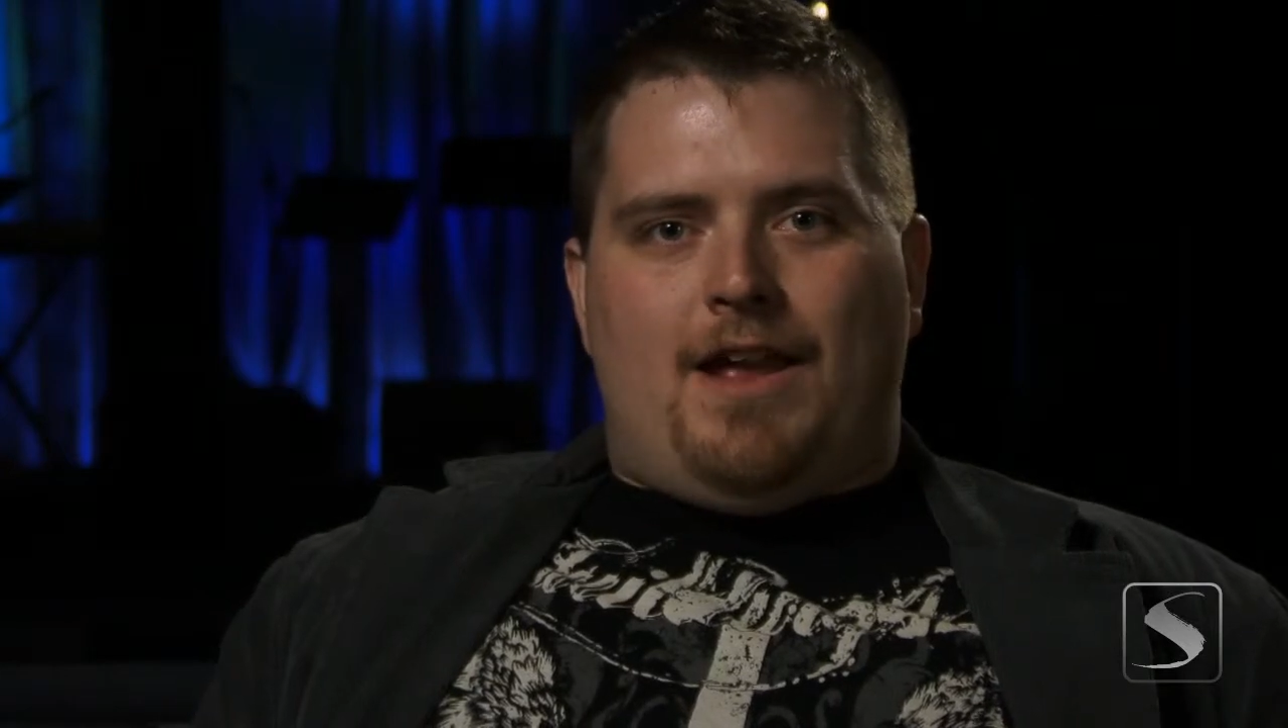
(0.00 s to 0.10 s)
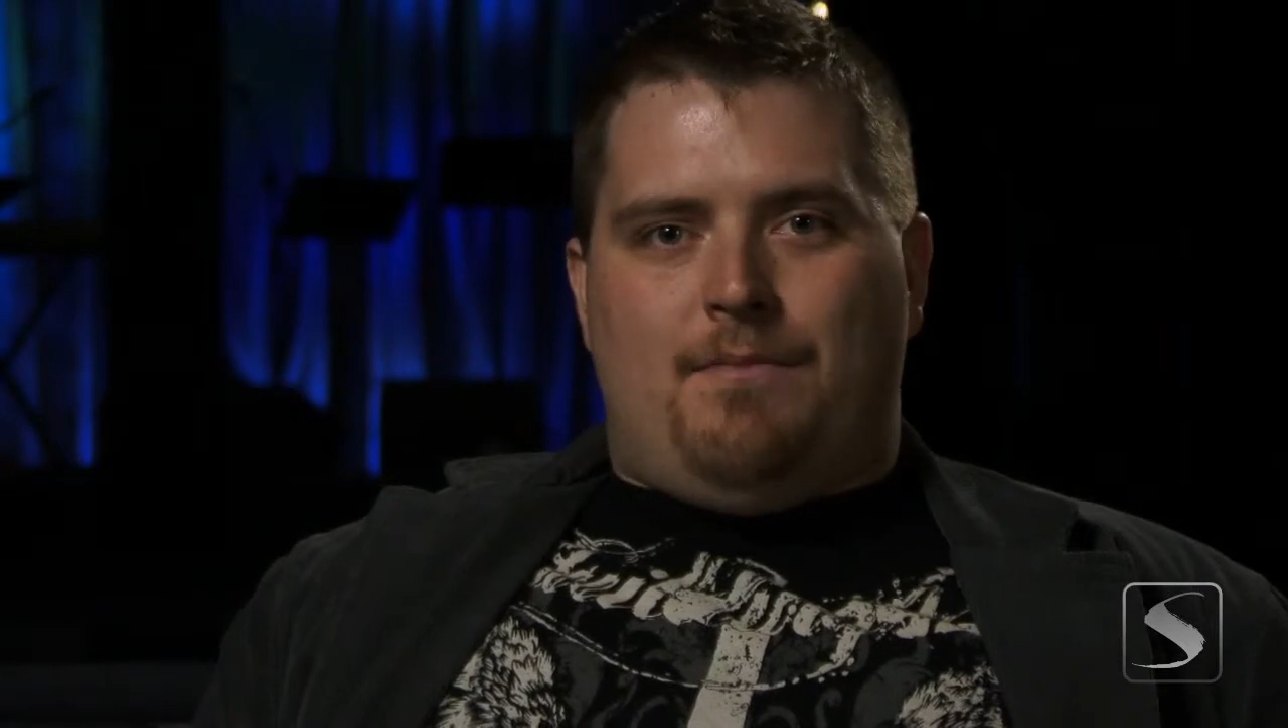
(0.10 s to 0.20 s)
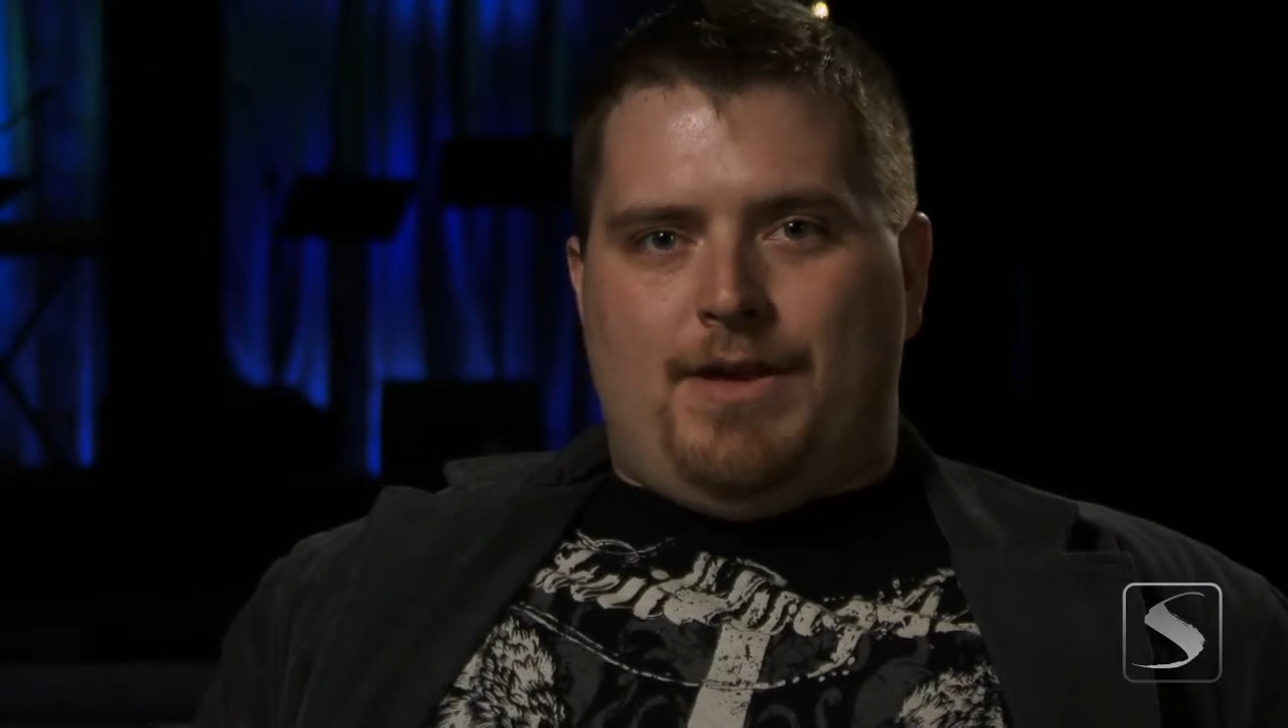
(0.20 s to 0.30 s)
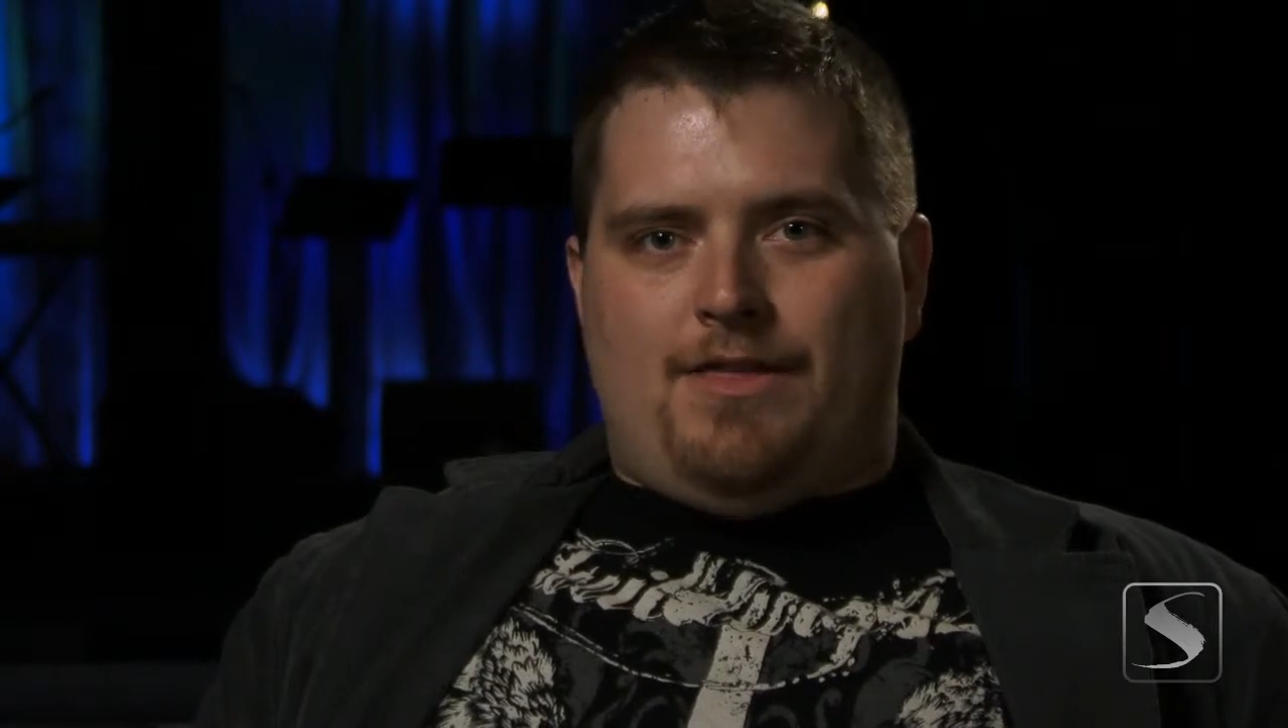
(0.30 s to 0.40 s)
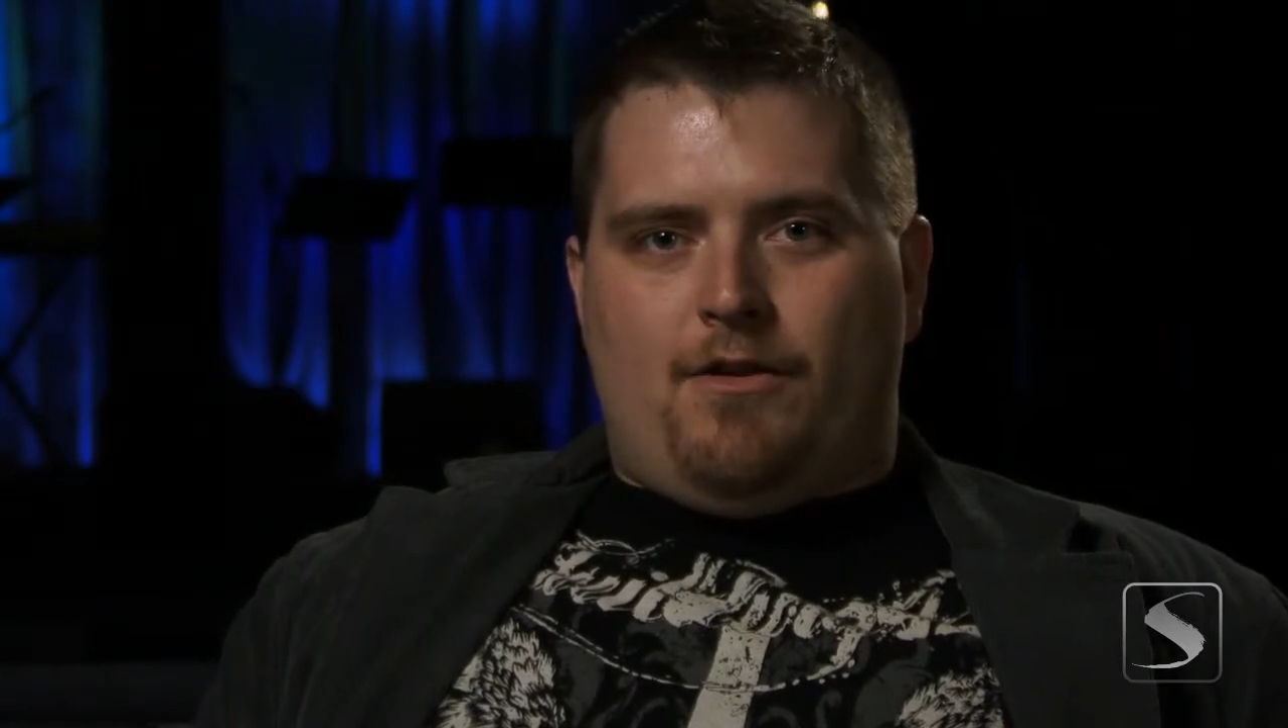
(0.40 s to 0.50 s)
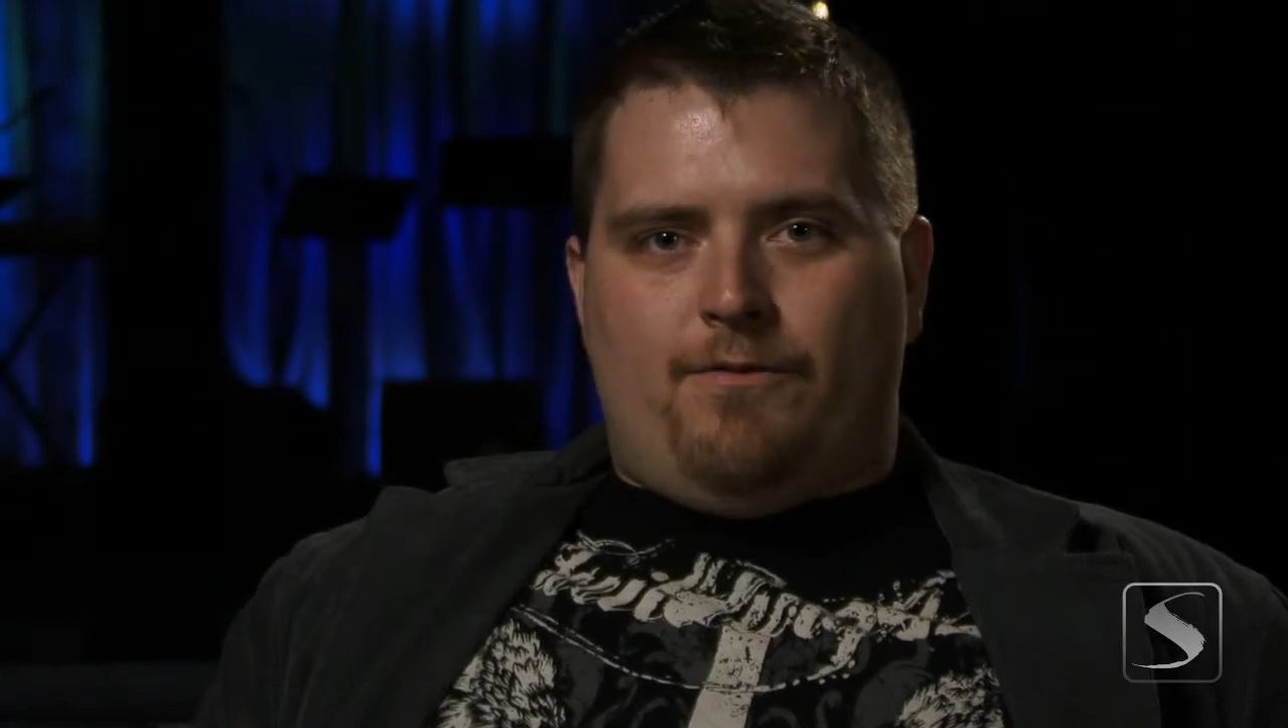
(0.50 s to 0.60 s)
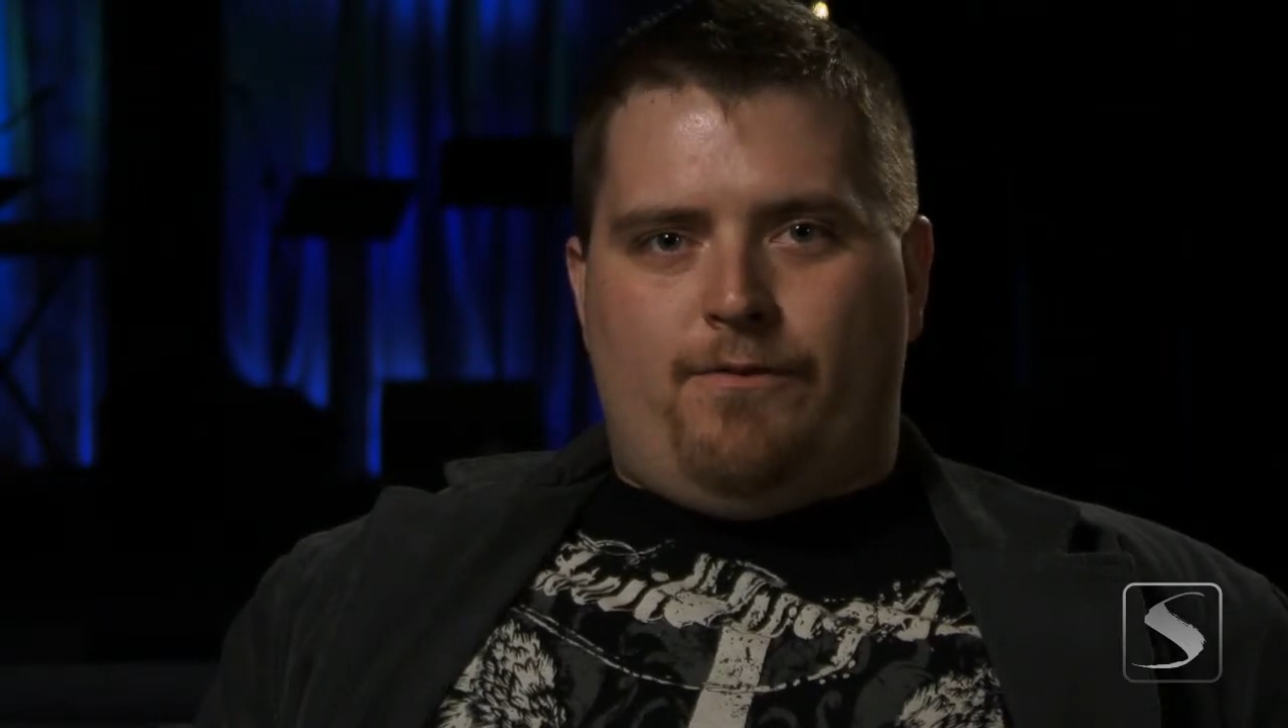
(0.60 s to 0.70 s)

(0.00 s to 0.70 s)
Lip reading: and be there